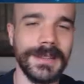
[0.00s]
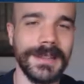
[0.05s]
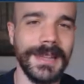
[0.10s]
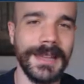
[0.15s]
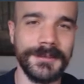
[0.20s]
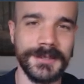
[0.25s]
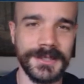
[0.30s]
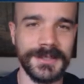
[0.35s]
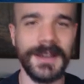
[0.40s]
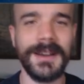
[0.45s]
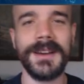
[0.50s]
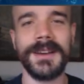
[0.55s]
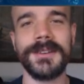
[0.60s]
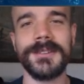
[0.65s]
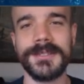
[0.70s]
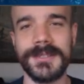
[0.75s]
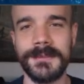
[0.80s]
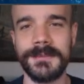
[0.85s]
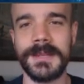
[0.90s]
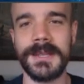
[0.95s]
on the left side
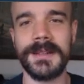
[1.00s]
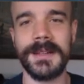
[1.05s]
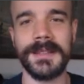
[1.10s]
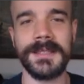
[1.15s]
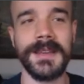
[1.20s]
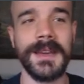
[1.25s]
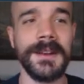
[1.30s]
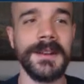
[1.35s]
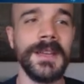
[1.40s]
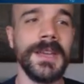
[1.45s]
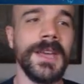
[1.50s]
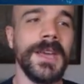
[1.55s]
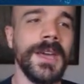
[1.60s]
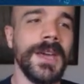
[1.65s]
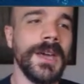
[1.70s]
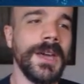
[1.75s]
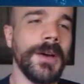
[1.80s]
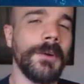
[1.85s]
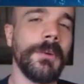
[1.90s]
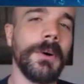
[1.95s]
or something like that.
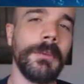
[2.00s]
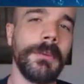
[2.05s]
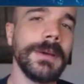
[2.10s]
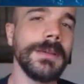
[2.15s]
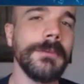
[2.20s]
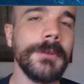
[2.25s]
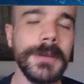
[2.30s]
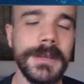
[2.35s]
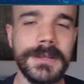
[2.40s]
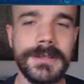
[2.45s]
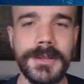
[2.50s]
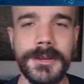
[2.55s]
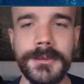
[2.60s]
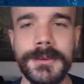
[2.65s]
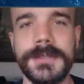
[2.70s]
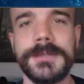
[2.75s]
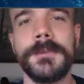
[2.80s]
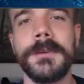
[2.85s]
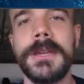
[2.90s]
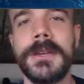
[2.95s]
Well, what we
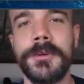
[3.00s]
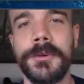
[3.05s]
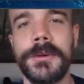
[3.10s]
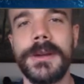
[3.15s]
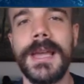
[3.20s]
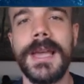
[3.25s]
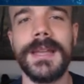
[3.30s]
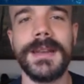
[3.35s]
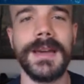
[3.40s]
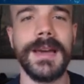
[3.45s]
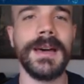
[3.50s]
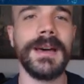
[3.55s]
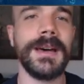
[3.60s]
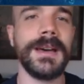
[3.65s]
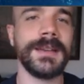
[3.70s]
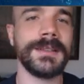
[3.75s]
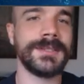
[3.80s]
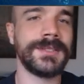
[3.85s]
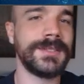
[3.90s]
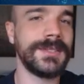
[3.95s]
do is we create
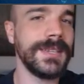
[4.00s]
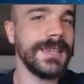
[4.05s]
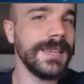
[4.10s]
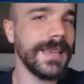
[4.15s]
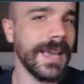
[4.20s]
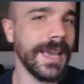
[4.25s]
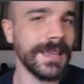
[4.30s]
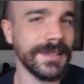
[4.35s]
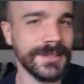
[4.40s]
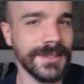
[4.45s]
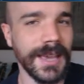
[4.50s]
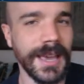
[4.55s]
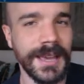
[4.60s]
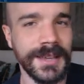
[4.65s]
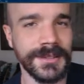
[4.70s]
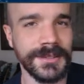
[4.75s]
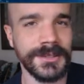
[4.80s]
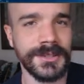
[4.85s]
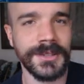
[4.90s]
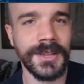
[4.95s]
a
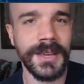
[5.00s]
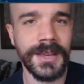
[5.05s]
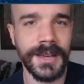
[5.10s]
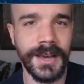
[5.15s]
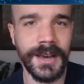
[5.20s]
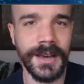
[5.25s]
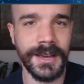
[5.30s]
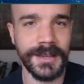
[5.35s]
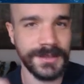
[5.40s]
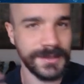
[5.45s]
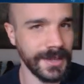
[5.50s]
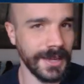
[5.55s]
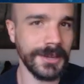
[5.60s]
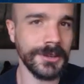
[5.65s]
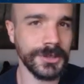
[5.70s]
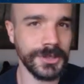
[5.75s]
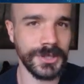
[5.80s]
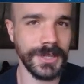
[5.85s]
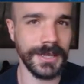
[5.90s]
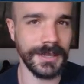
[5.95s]
CSS uh,
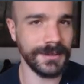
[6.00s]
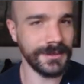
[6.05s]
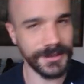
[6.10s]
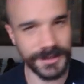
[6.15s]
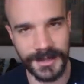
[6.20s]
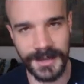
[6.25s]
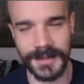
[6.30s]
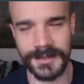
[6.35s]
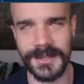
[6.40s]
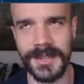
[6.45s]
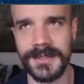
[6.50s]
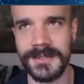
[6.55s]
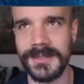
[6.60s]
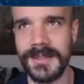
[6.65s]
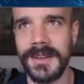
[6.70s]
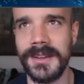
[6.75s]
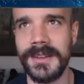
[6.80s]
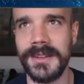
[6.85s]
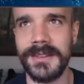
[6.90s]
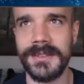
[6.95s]
style sheet. CSS
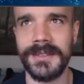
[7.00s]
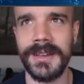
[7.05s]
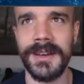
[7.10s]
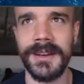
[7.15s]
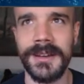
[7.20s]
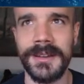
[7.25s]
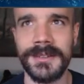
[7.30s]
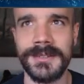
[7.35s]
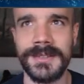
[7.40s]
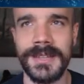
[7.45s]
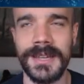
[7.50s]
sti uh,